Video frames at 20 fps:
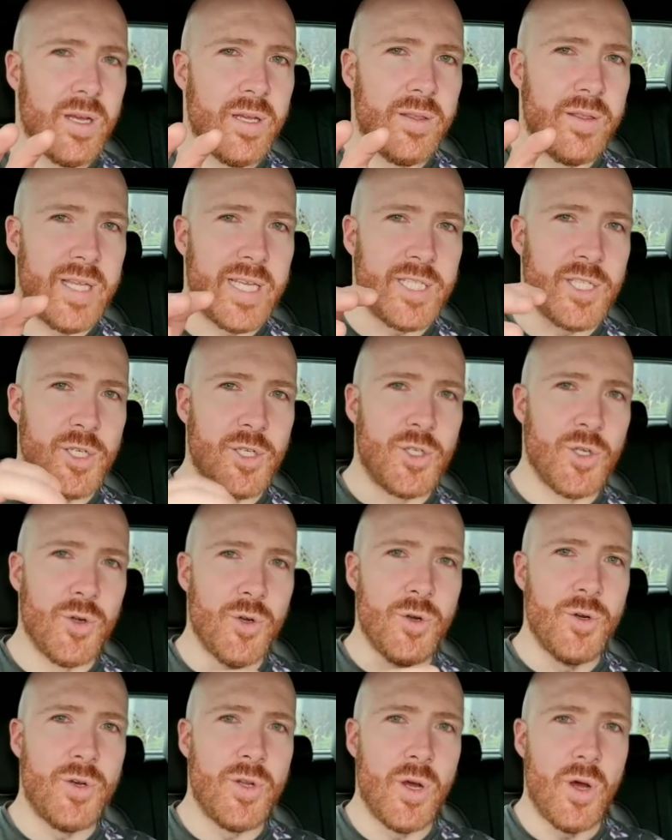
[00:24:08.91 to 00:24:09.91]
there's a
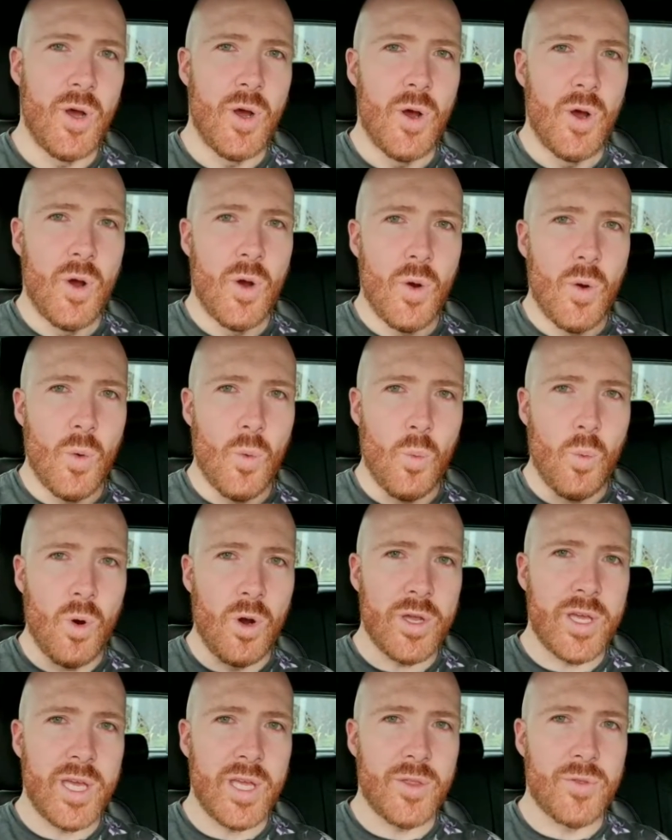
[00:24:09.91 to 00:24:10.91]
dude
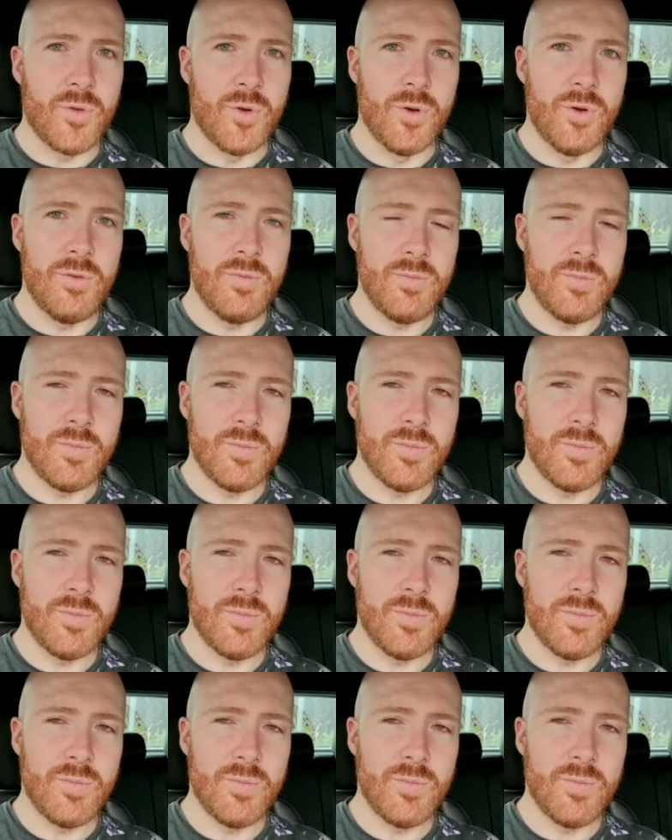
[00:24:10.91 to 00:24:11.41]
walking through,